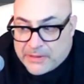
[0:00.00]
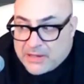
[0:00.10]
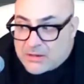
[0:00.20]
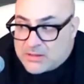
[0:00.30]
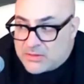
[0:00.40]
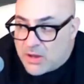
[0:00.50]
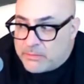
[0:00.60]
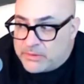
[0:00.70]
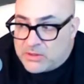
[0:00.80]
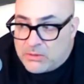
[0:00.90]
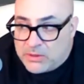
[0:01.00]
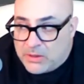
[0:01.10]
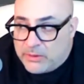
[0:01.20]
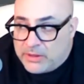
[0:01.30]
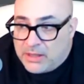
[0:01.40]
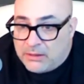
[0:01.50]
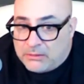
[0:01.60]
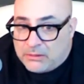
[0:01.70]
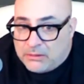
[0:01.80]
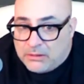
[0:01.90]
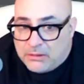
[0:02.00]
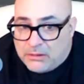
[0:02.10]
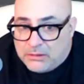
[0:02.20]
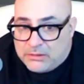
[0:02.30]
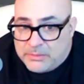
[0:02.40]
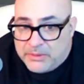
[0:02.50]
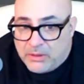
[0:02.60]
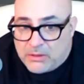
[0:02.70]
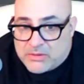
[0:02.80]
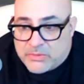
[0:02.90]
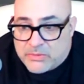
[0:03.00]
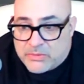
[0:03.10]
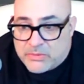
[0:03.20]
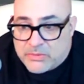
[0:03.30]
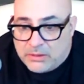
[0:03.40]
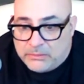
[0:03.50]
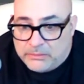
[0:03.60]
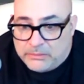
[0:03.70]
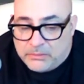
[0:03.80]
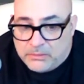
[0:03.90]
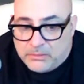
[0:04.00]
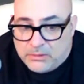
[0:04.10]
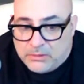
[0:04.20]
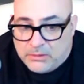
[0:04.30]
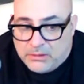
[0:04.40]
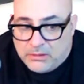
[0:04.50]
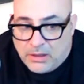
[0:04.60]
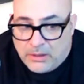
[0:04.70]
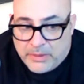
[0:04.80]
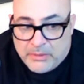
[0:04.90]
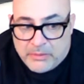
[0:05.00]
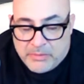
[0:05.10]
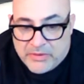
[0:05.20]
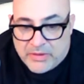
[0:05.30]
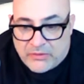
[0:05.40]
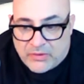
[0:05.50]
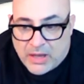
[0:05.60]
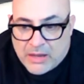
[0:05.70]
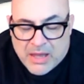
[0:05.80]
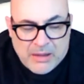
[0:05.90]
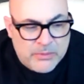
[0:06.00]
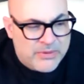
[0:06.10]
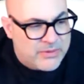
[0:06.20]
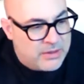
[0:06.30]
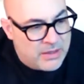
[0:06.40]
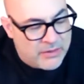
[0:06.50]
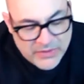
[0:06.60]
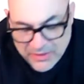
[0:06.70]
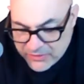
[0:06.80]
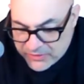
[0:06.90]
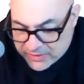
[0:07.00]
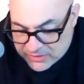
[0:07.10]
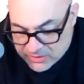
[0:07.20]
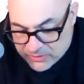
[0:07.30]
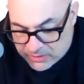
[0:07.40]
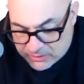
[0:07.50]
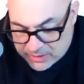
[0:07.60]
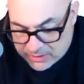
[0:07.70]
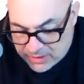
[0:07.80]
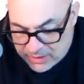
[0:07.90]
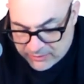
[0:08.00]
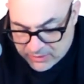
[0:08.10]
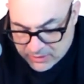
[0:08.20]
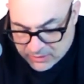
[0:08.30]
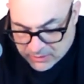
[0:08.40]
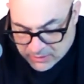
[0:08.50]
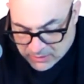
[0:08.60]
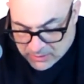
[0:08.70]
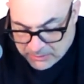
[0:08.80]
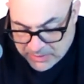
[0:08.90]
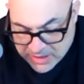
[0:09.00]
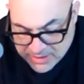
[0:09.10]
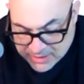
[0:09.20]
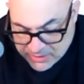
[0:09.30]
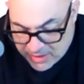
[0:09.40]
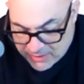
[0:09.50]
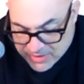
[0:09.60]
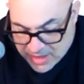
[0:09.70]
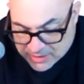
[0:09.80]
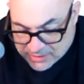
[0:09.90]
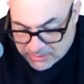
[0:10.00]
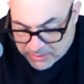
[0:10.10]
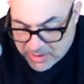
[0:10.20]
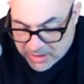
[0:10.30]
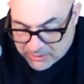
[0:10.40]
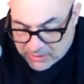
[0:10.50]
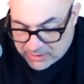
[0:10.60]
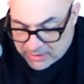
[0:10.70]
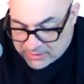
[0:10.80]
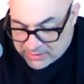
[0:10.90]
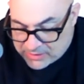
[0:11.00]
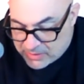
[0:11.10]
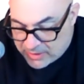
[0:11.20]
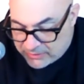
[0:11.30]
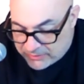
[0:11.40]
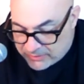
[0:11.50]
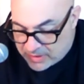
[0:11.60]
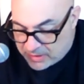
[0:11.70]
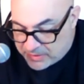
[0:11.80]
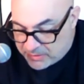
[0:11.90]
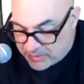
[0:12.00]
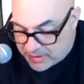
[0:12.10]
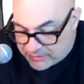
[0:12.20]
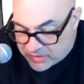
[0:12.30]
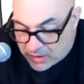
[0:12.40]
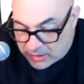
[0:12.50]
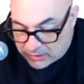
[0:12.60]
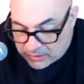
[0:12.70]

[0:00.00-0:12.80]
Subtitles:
hard to top what's going on right now, to be honest with you. It would be this. I would, the other thing too, though, and because I do have this academic background and I do have people that I've taught,